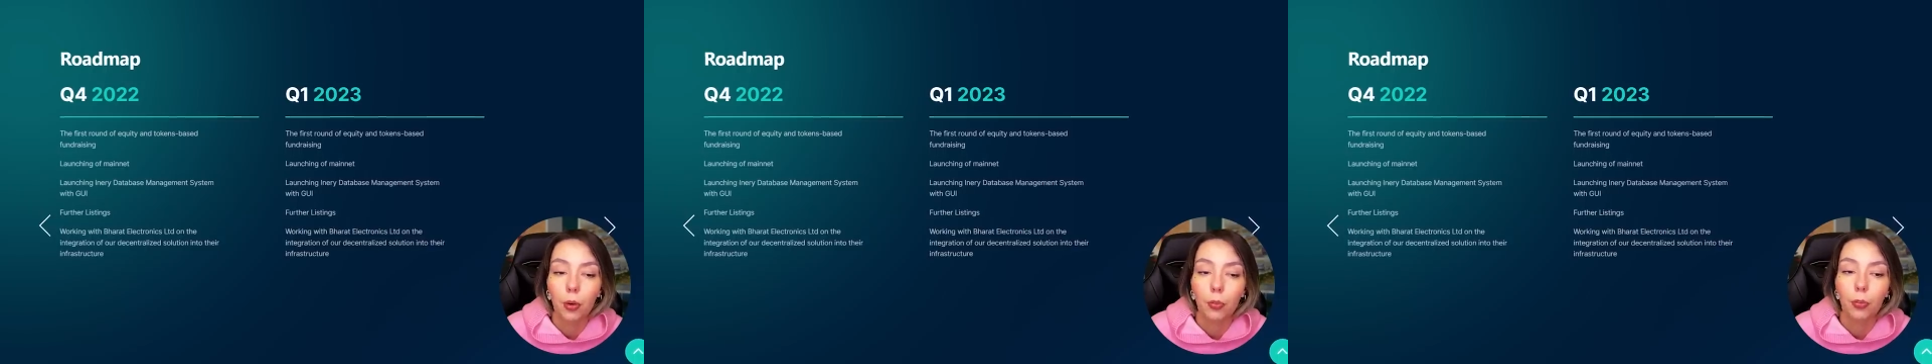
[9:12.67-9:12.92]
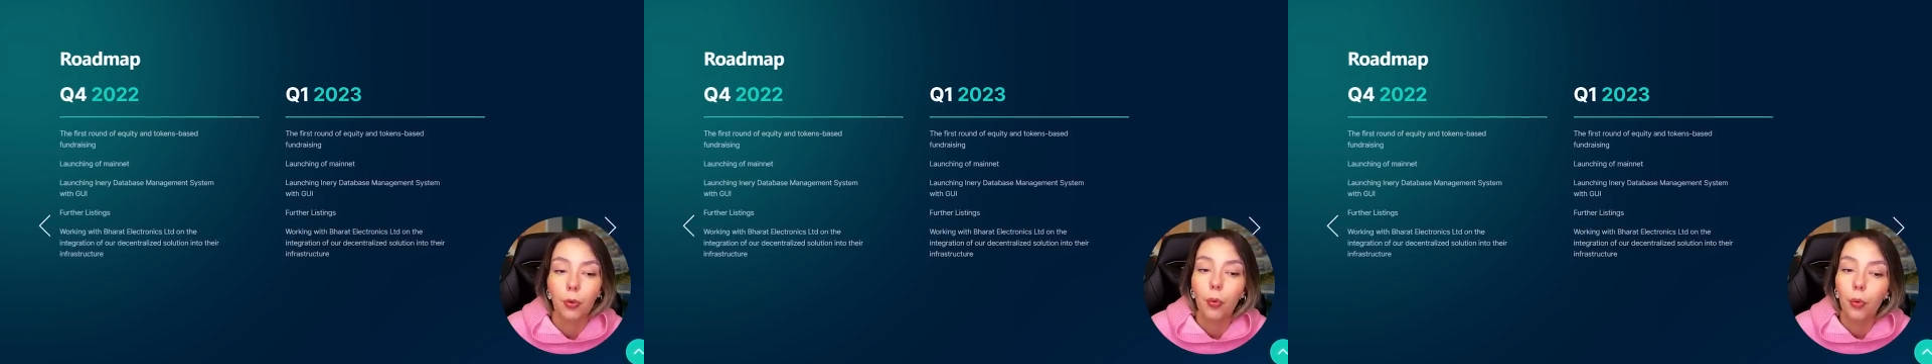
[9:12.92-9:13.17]

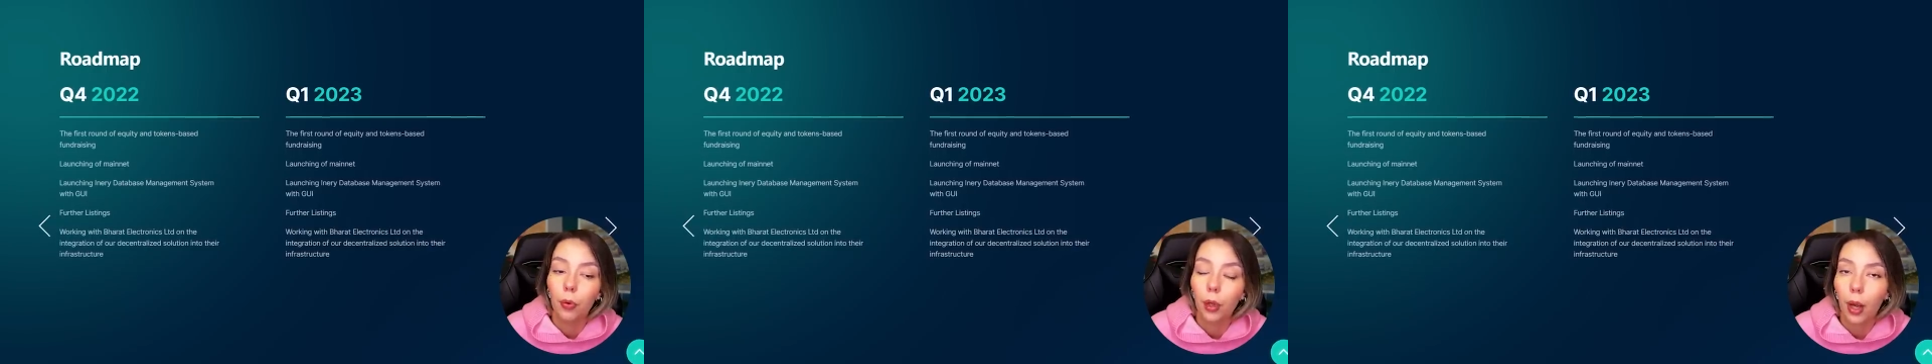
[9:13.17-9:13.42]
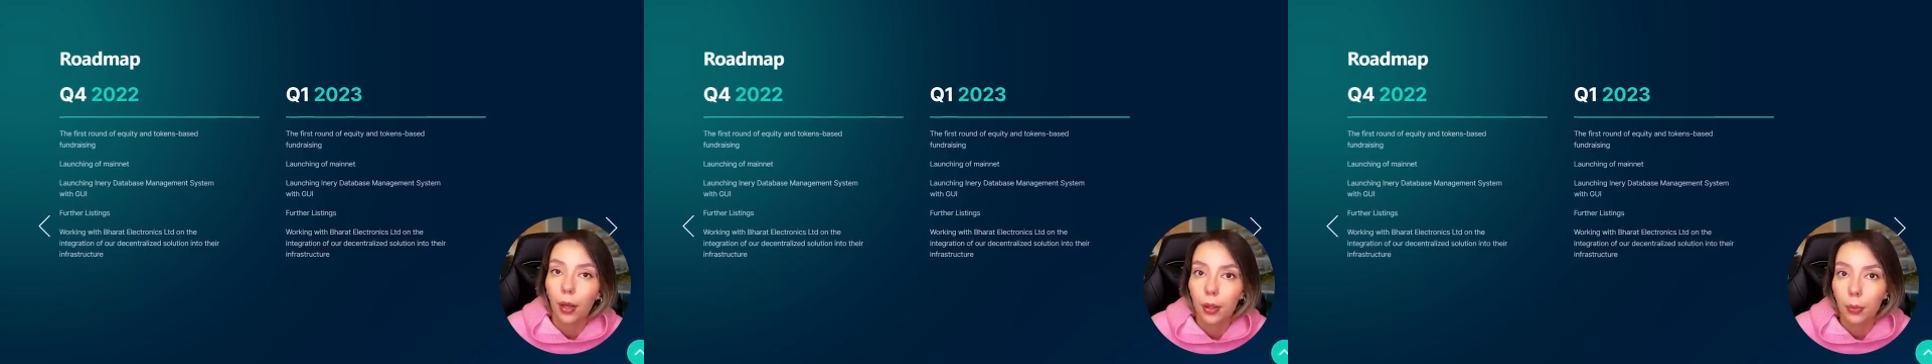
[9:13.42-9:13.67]
of
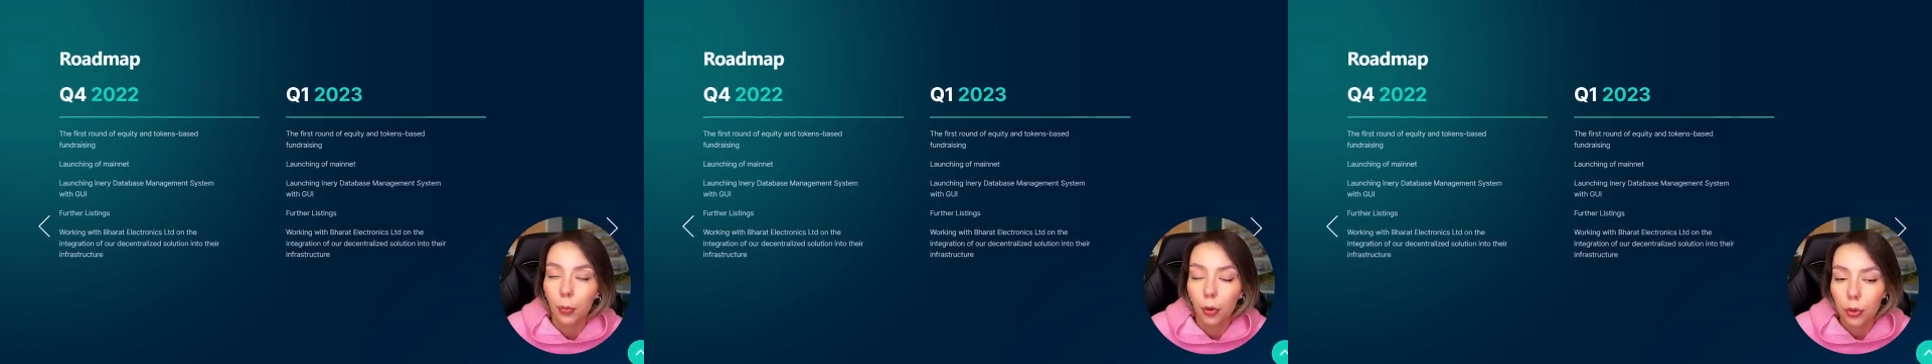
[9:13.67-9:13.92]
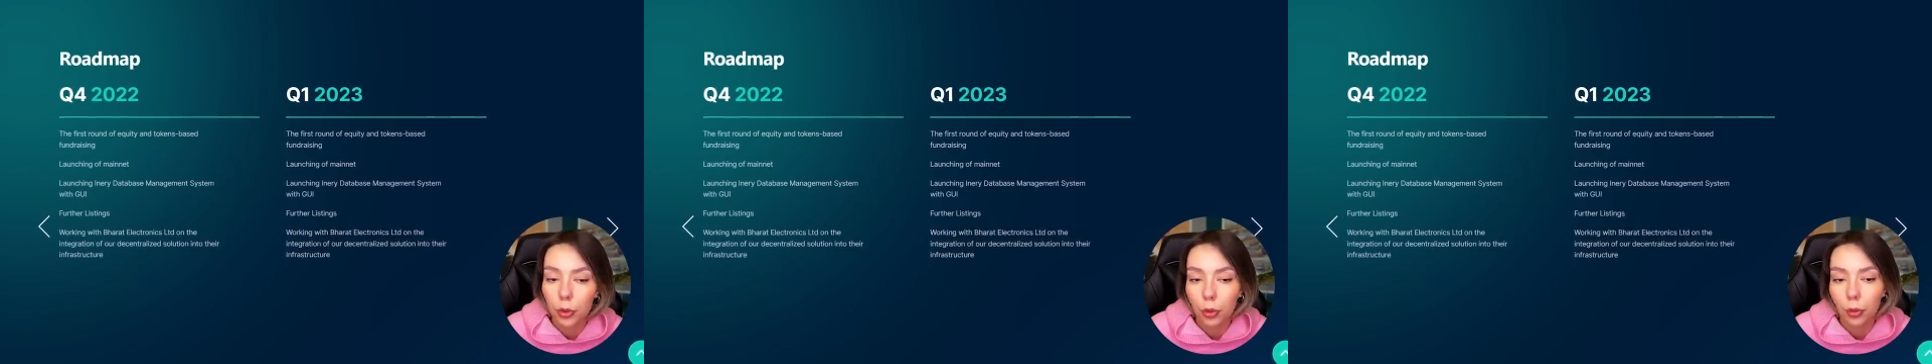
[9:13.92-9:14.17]
all other
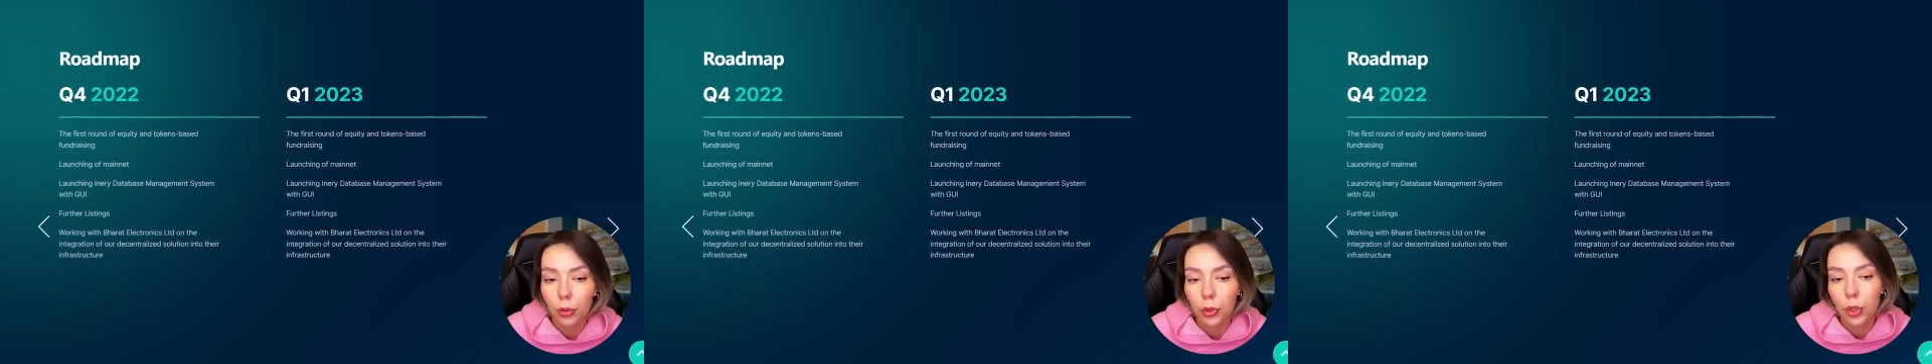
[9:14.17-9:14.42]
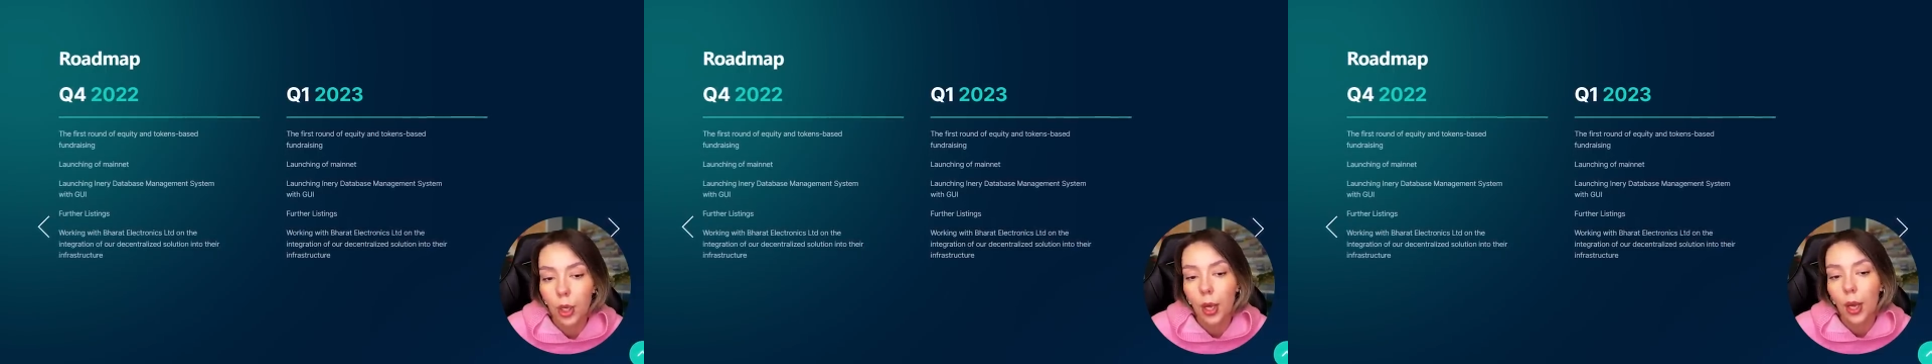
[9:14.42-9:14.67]

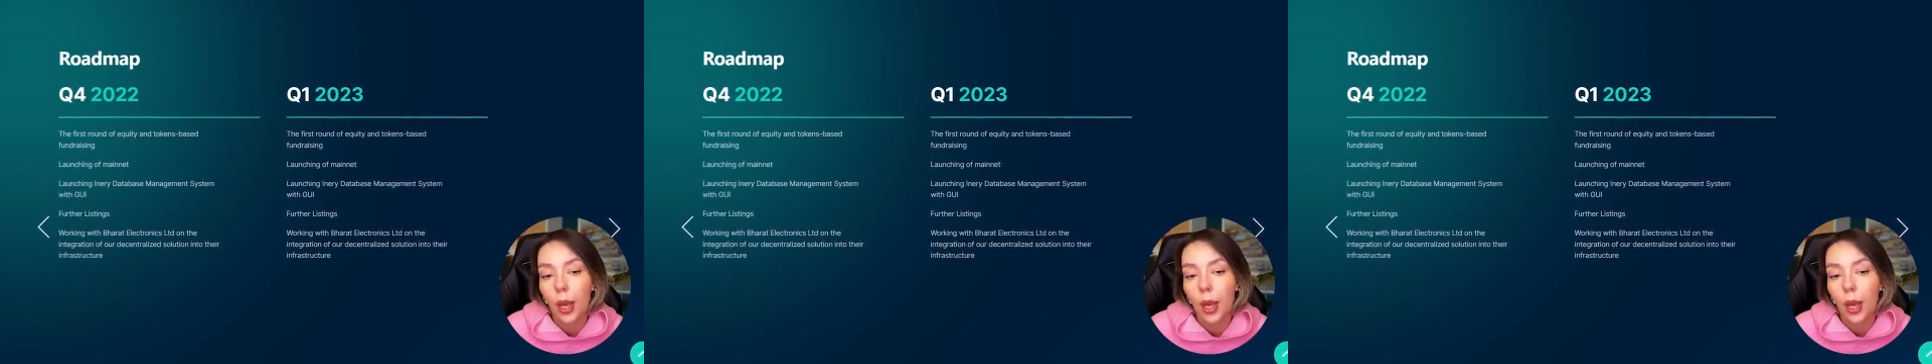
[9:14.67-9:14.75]
modules